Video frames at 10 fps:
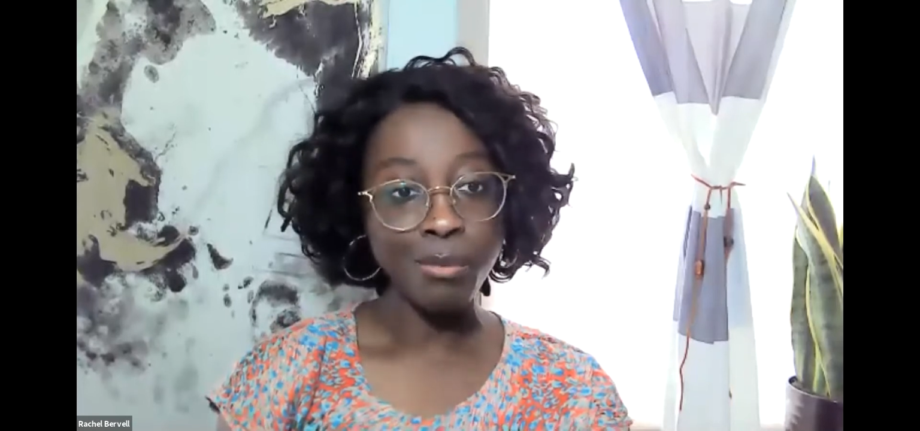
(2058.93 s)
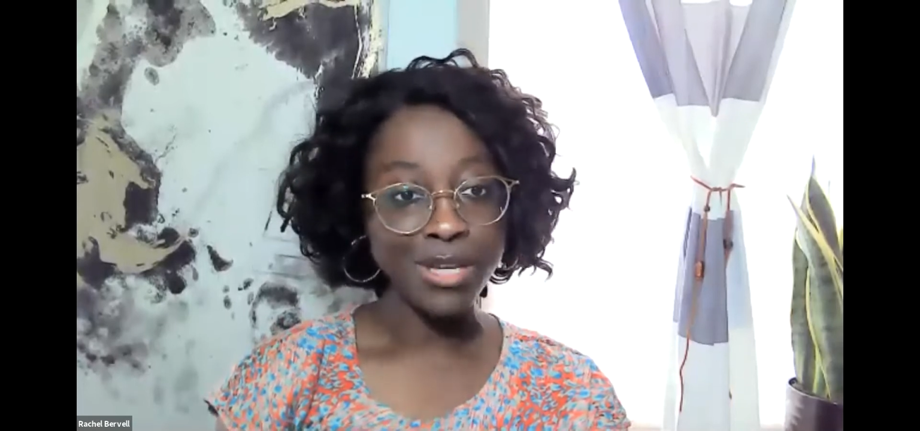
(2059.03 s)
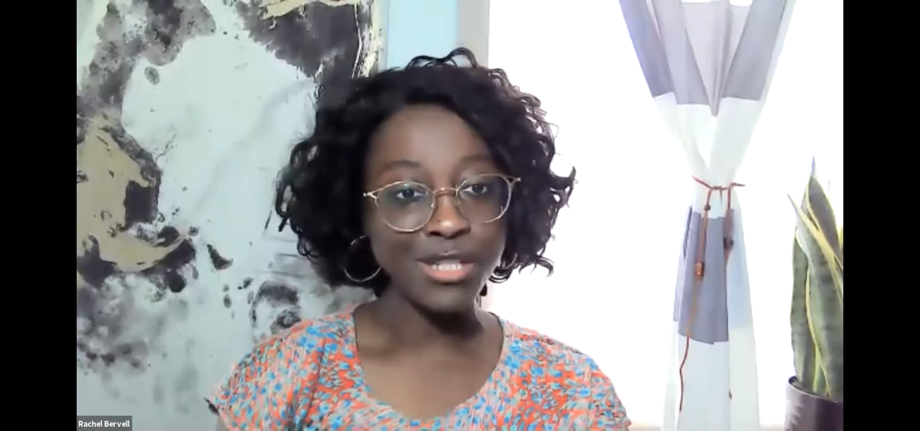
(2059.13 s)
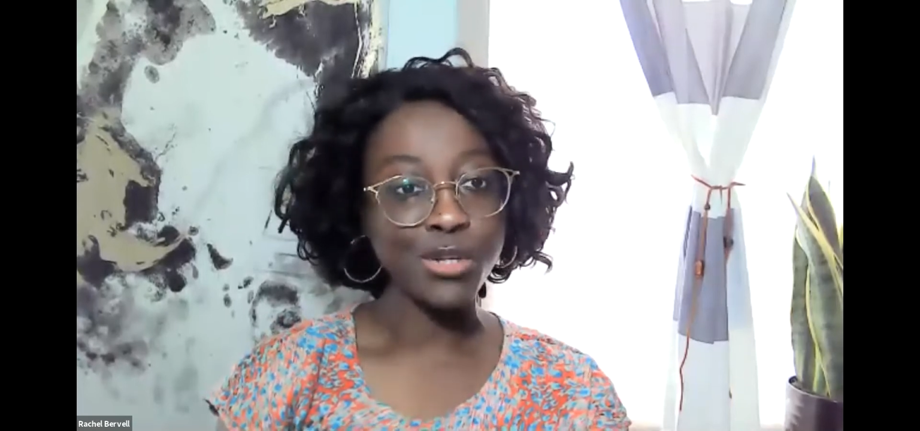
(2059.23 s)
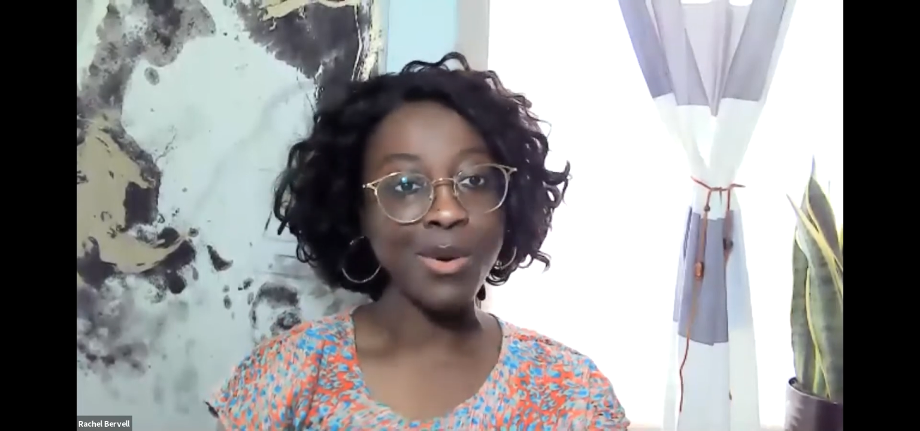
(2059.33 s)

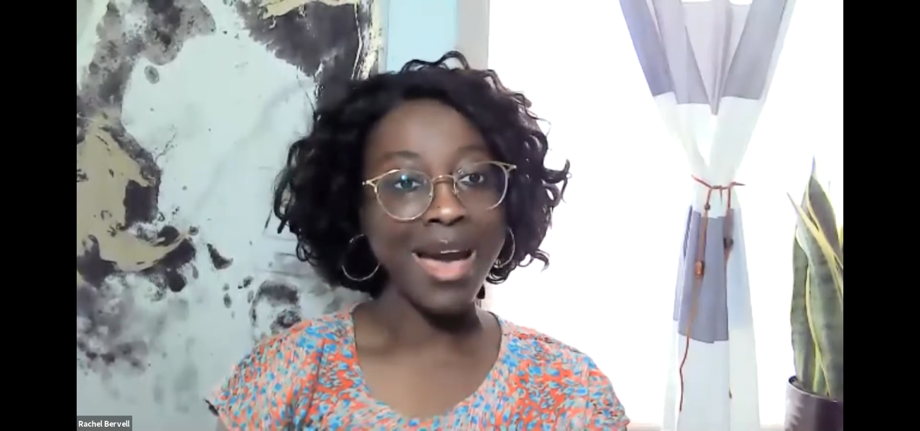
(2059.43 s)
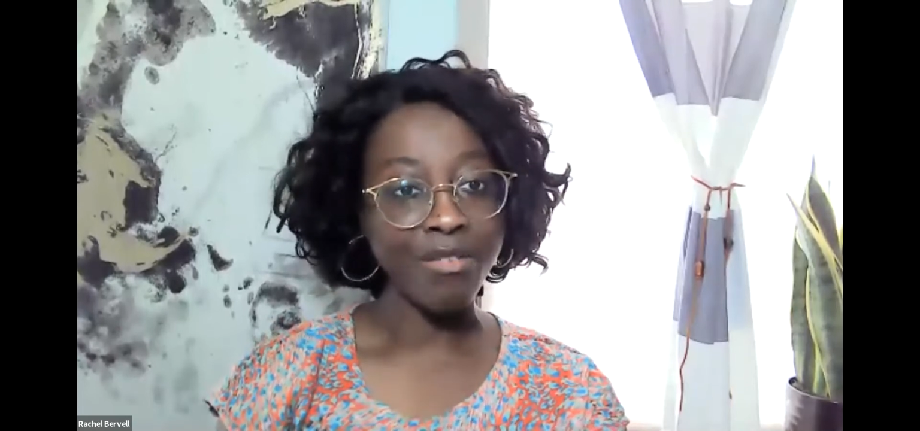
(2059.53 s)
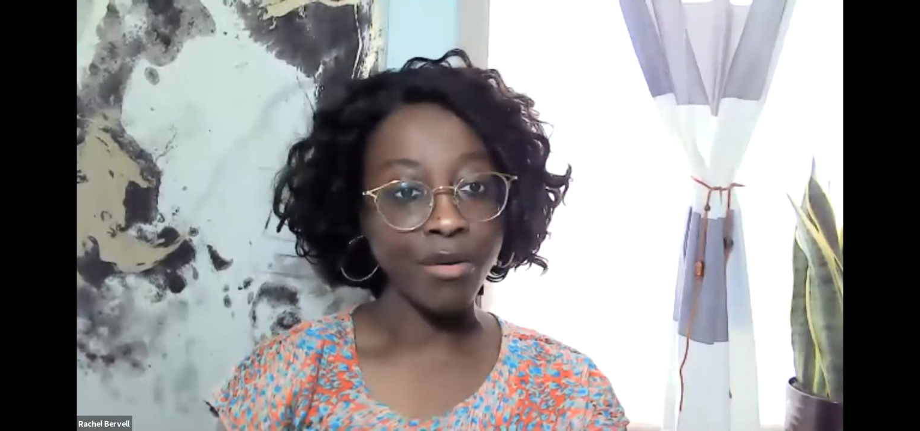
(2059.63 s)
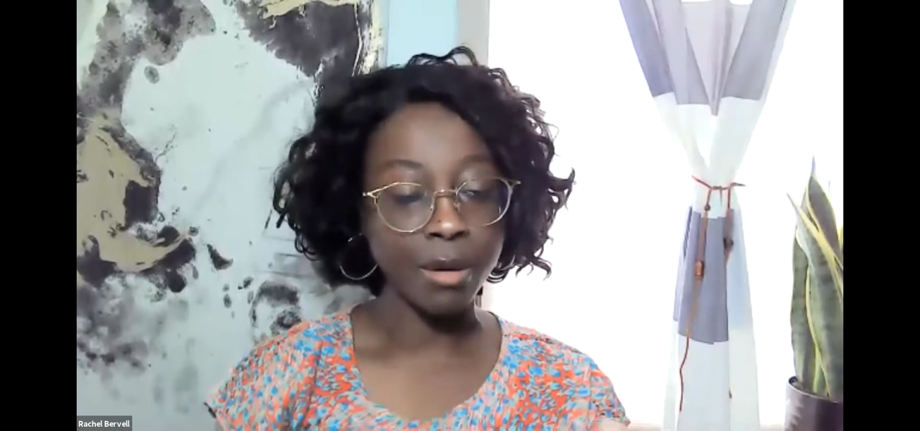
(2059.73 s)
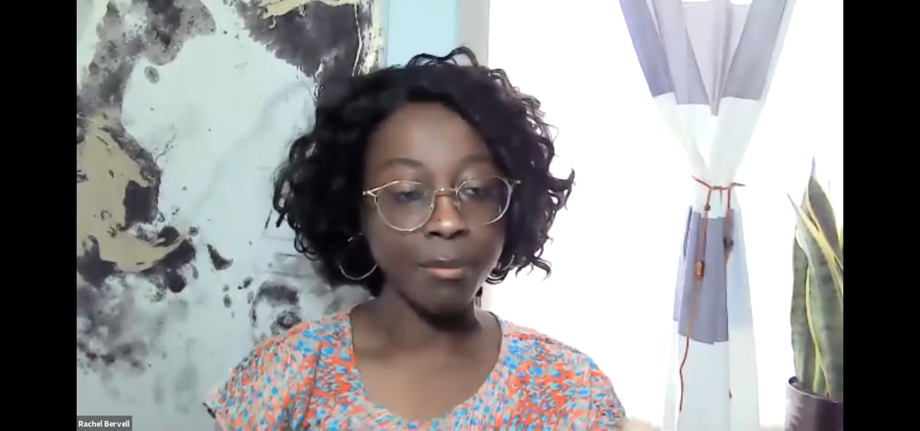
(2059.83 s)
we do
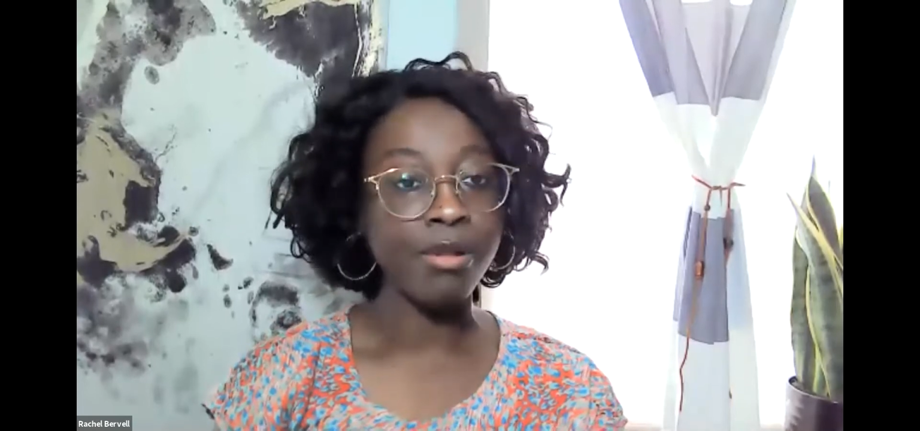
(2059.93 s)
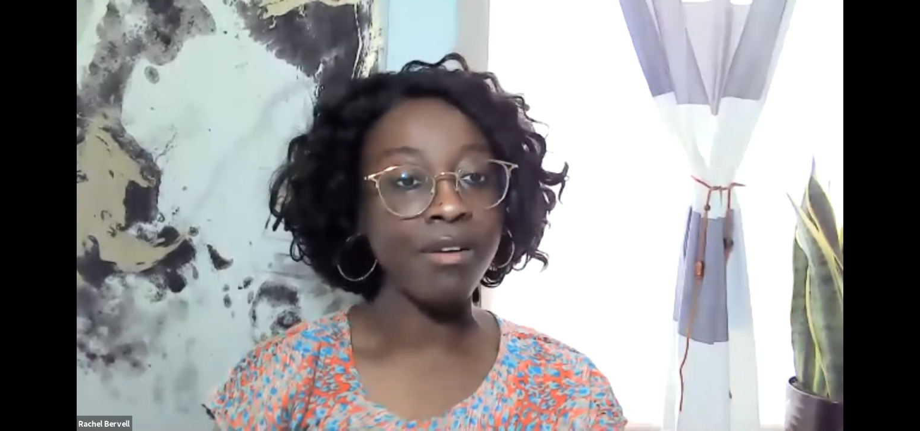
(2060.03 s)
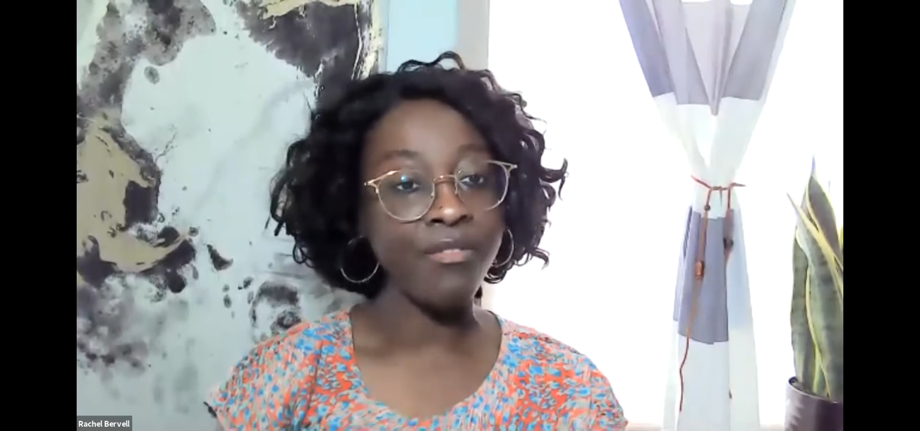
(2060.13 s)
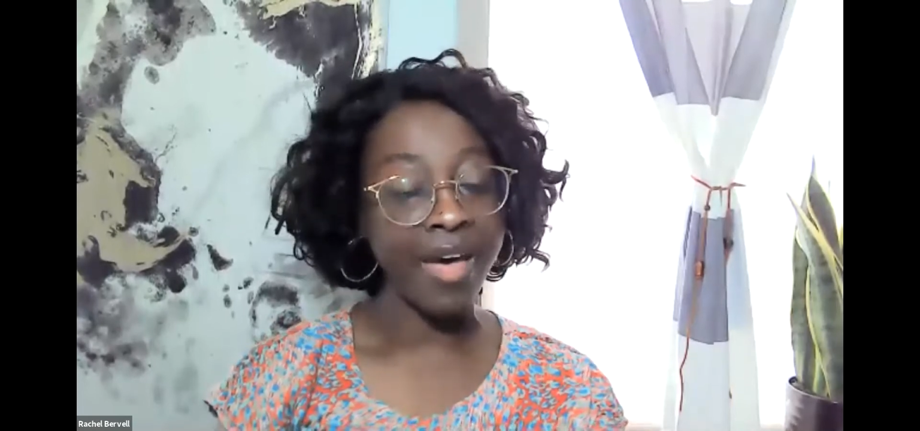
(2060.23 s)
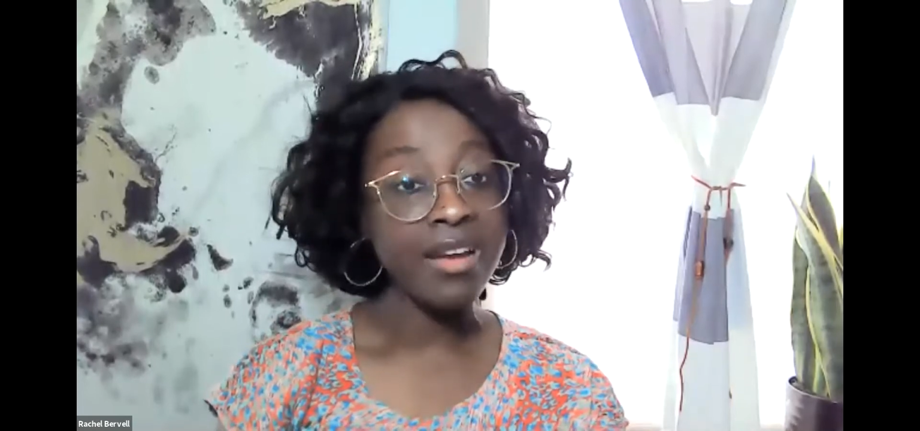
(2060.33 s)
have a ripple
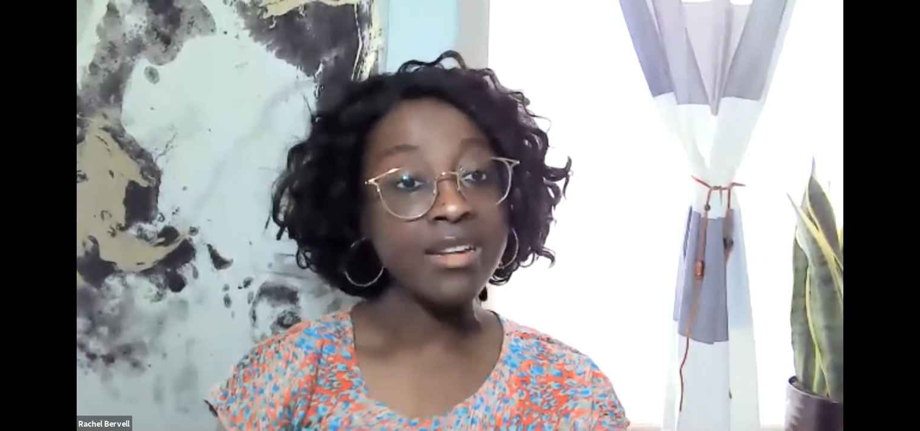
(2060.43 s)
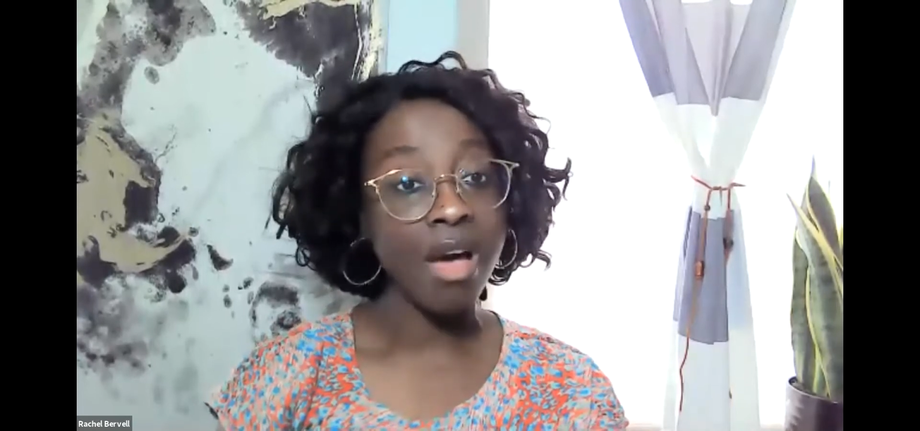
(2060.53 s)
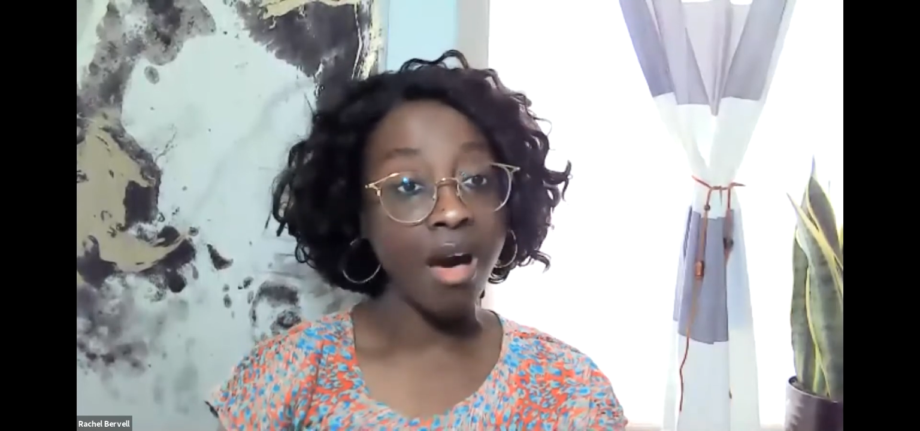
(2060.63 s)
effect